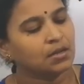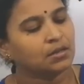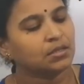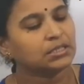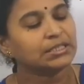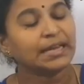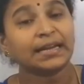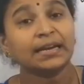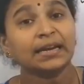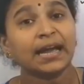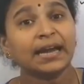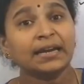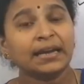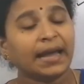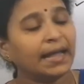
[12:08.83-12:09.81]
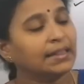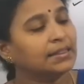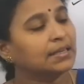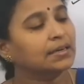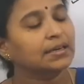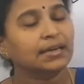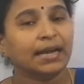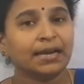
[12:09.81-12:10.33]
The second line and
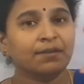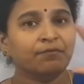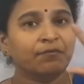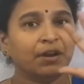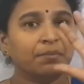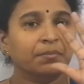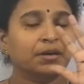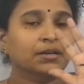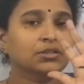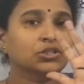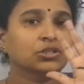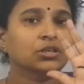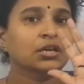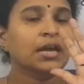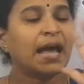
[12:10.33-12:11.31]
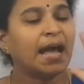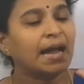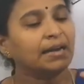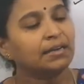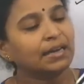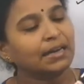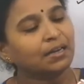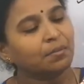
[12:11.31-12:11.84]
third line will merge
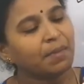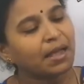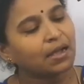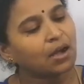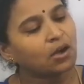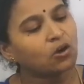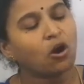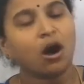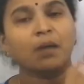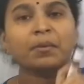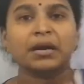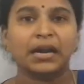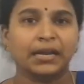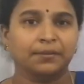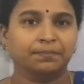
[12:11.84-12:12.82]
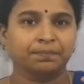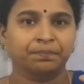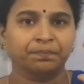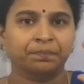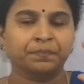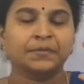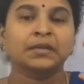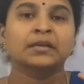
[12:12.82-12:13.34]
and it will make a common line.
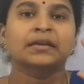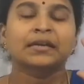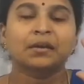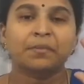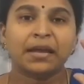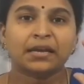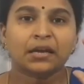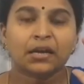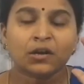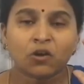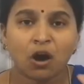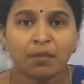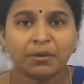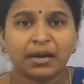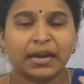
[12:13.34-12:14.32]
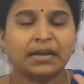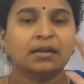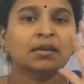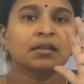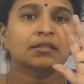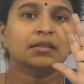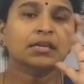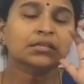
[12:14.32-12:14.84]
It will make a common line.
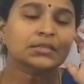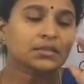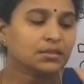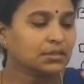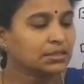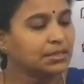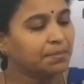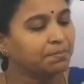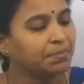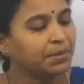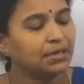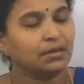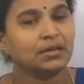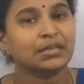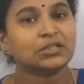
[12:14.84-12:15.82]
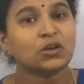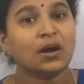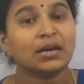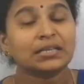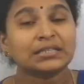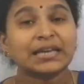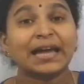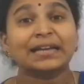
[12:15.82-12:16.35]
This symbol is called
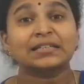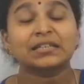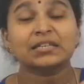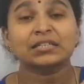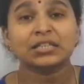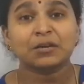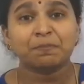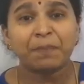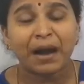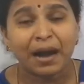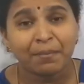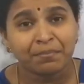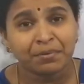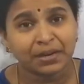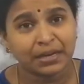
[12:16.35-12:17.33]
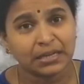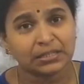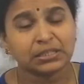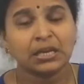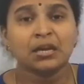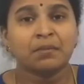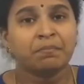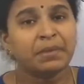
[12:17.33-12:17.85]
as characteristic palm crease.
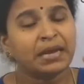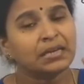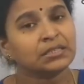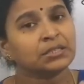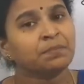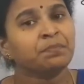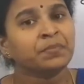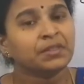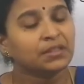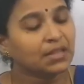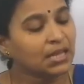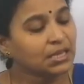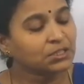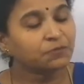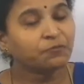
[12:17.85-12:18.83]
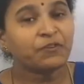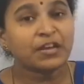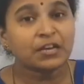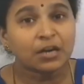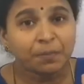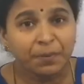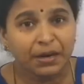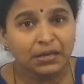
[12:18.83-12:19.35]
Means these
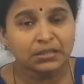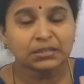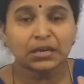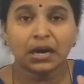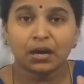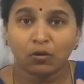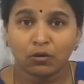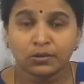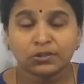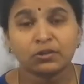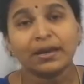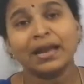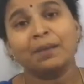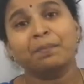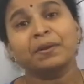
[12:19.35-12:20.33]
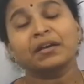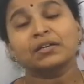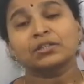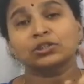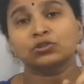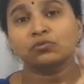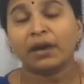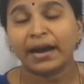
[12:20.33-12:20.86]
fingerprints are also helping
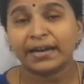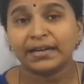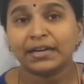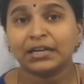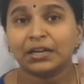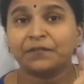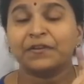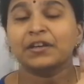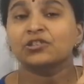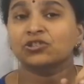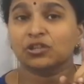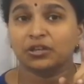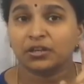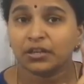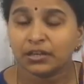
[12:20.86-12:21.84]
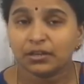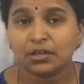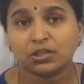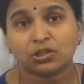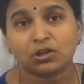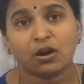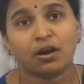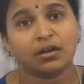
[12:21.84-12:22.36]
us to identify genetic
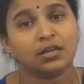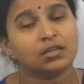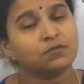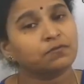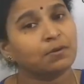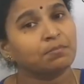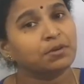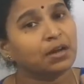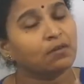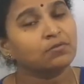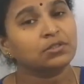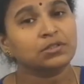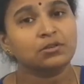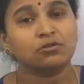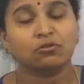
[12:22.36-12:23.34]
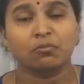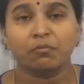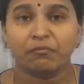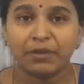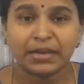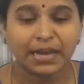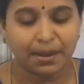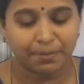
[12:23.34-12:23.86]
disorders. From Down syndrome,
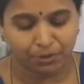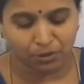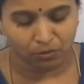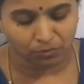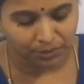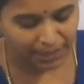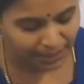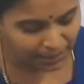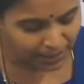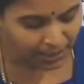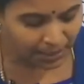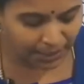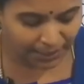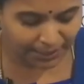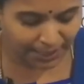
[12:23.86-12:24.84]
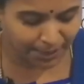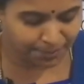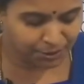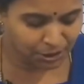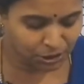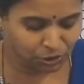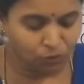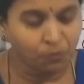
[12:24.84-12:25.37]
we came to know that it helps
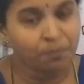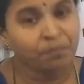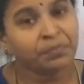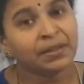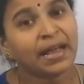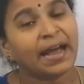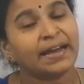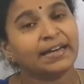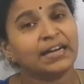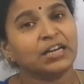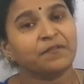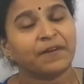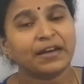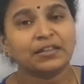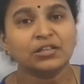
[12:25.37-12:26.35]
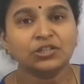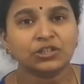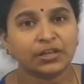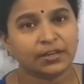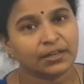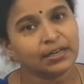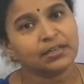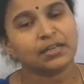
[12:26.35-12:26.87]
us to identify the
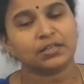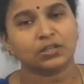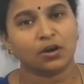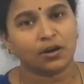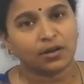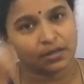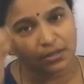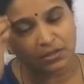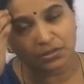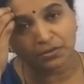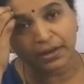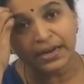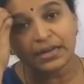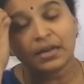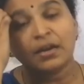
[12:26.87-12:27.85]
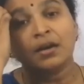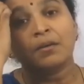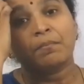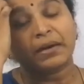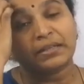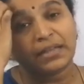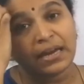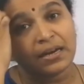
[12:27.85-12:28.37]
genetic disorders, right?
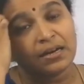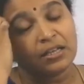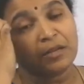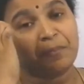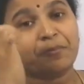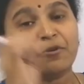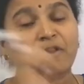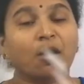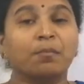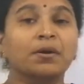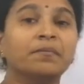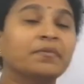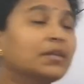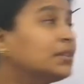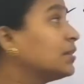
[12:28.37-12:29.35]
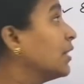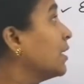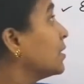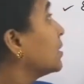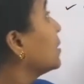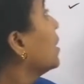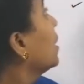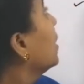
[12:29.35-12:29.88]
But then the problem with
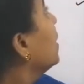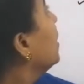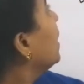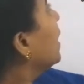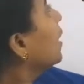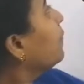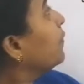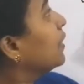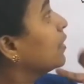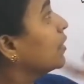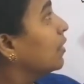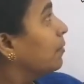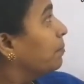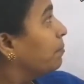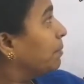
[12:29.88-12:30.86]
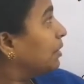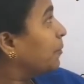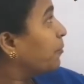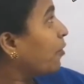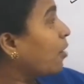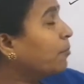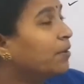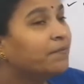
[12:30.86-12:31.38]
this
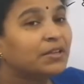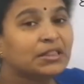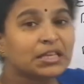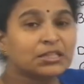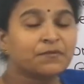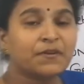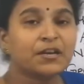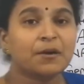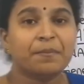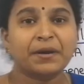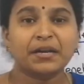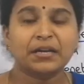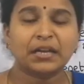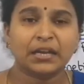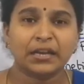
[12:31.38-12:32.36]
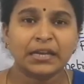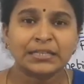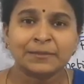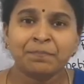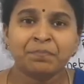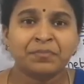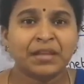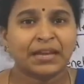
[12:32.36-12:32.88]
fingerprinting is
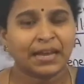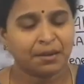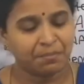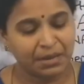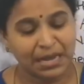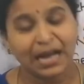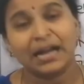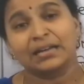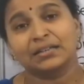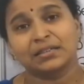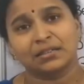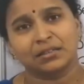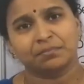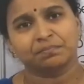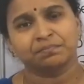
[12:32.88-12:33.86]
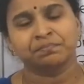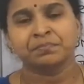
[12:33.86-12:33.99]
they can be altered.